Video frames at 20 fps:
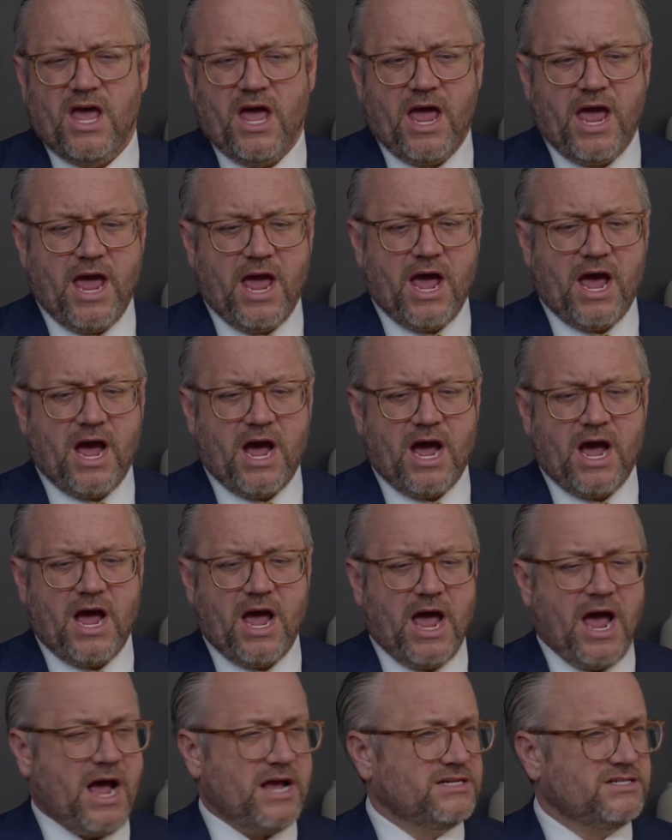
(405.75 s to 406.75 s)
Uh,
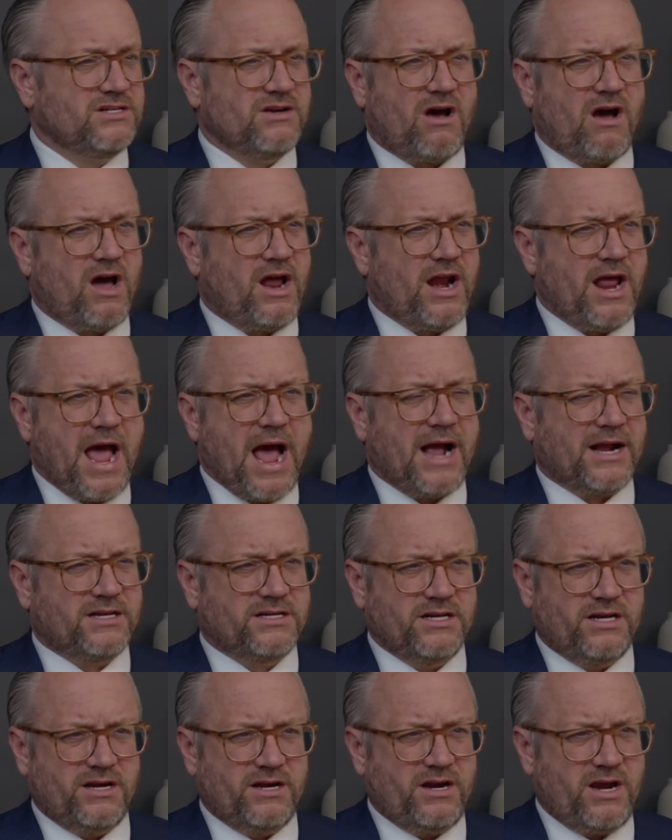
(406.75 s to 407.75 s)
has not
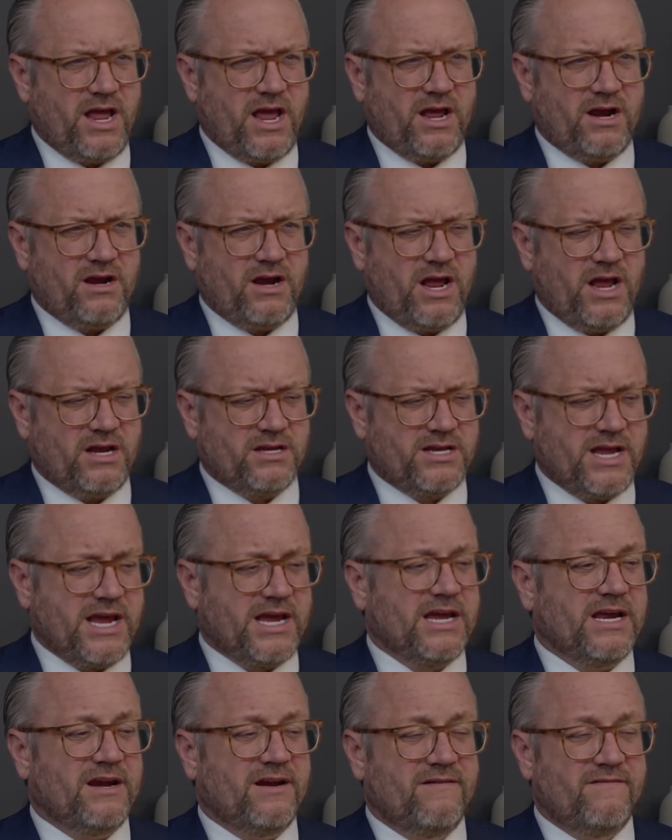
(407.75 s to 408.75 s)
acted and, and
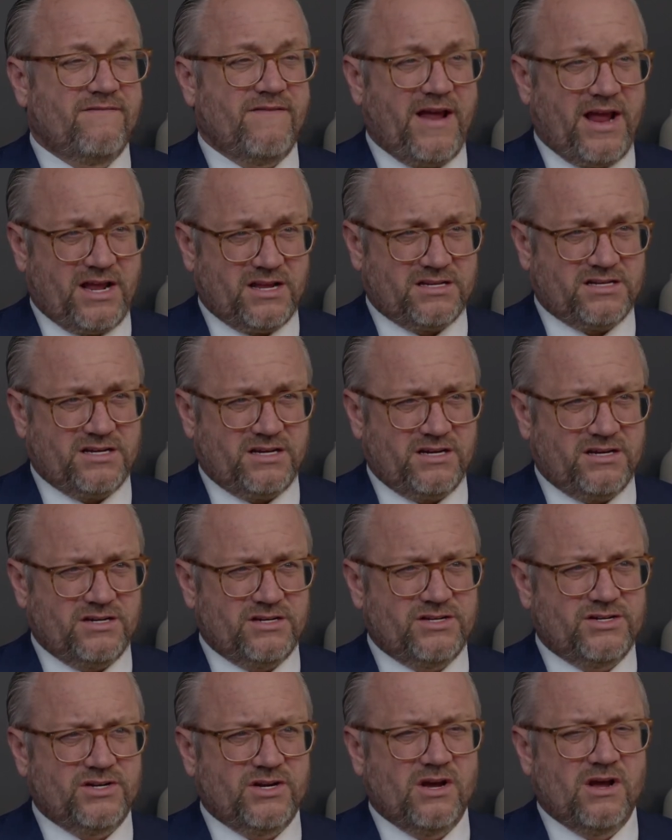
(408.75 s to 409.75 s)
taken
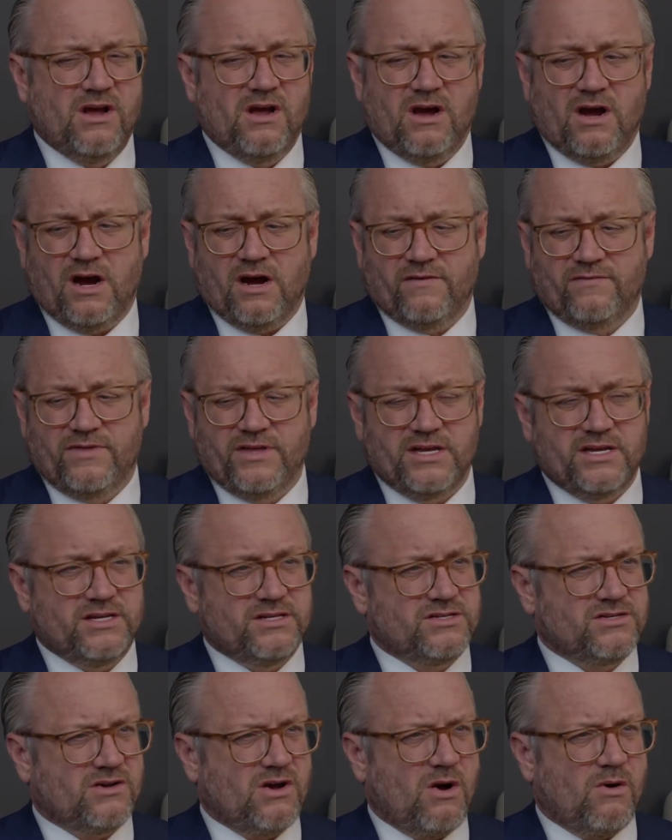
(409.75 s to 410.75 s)
advantage of
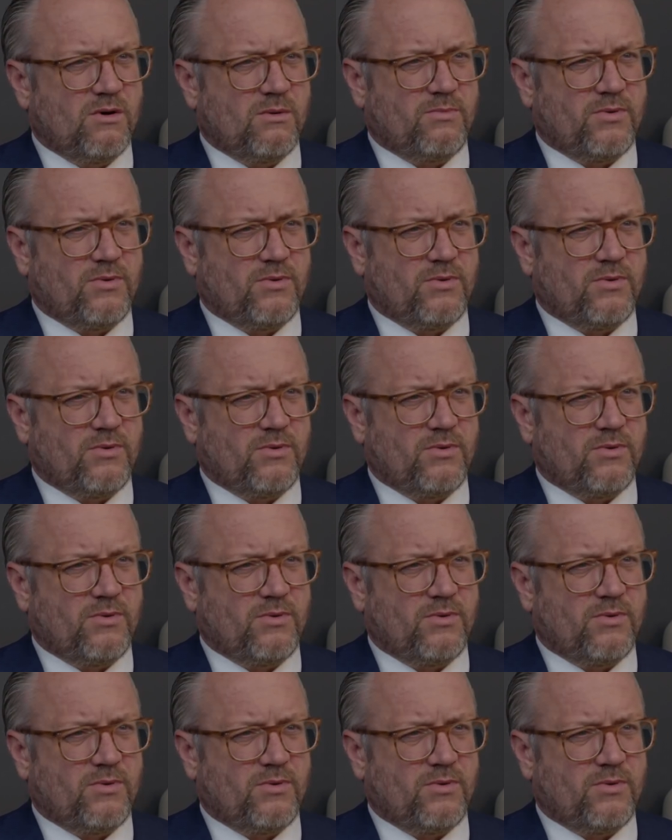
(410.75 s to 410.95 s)
these lower